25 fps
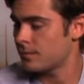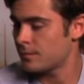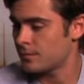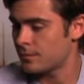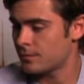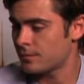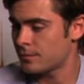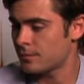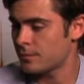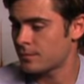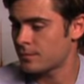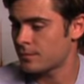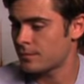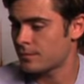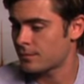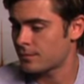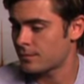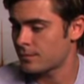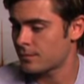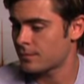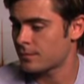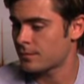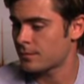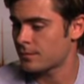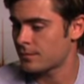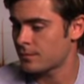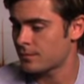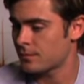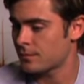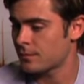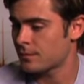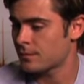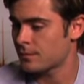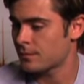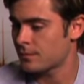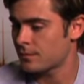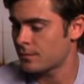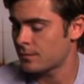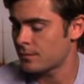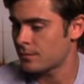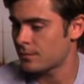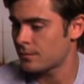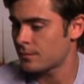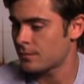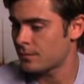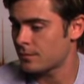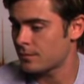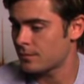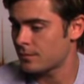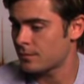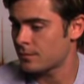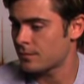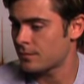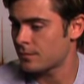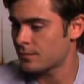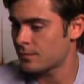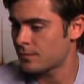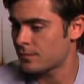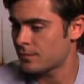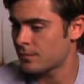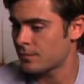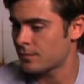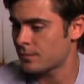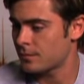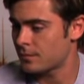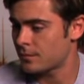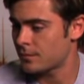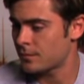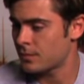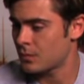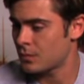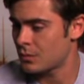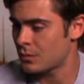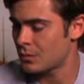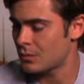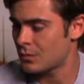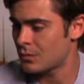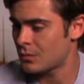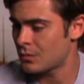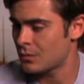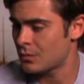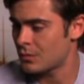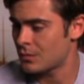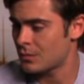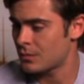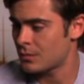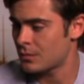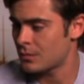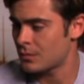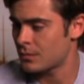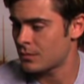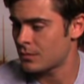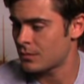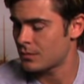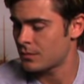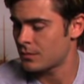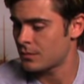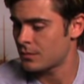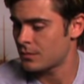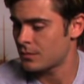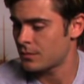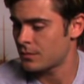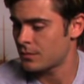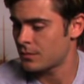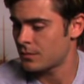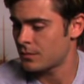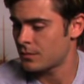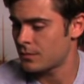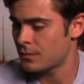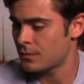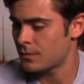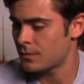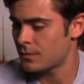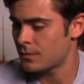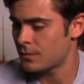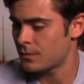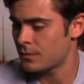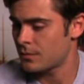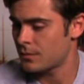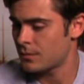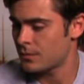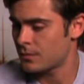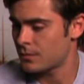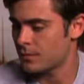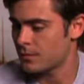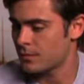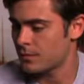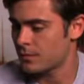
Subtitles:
(silent)